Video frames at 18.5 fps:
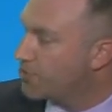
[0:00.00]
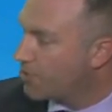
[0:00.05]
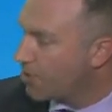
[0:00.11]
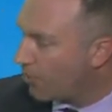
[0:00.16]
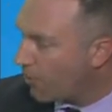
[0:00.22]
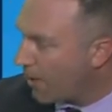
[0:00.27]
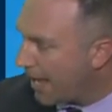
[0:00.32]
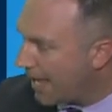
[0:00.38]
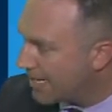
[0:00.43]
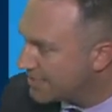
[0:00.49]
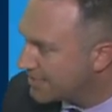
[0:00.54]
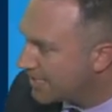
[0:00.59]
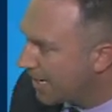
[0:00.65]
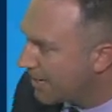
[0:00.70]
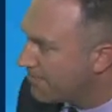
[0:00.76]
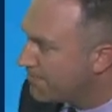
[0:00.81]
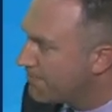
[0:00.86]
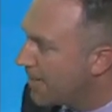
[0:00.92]
Though, as
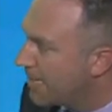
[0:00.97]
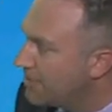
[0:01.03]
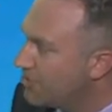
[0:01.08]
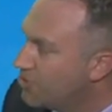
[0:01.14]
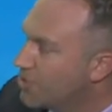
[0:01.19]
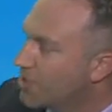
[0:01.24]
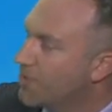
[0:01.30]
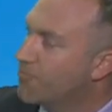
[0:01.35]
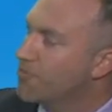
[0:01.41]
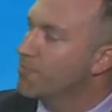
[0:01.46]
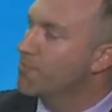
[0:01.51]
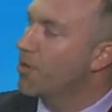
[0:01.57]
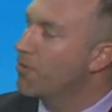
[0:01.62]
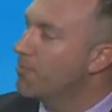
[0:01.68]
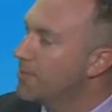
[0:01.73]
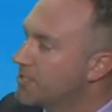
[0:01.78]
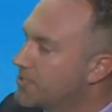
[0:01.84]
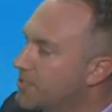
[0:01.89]
I mentioned a few
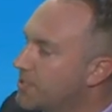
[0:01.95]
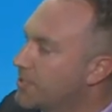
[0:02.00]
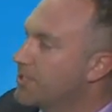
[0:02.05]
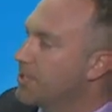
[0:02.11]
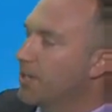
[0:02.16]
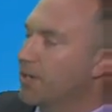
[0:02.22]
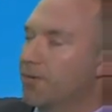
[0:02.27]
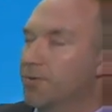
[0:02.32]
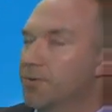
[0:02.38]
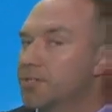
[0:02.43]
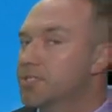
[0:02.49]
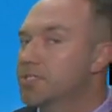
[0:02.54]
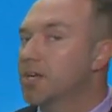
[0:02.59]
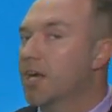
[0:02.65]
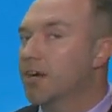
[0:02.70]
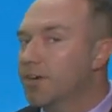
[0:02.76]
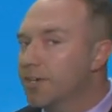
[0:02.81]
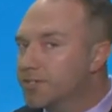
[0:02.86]
moments ago, we're
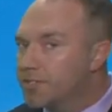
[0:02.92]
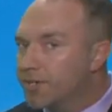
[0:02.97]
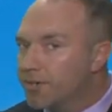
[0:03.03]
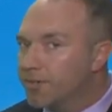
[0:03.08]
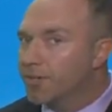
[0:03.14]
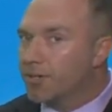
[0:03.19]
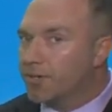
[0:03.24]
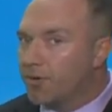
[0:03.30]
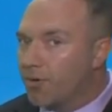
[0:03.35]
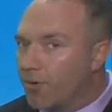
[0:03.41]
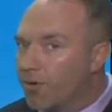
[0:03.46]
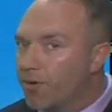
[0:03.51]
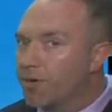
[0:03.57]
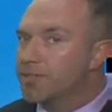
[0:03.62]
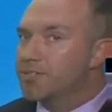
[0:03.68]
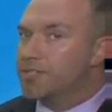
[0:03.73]
starting to turn the corner,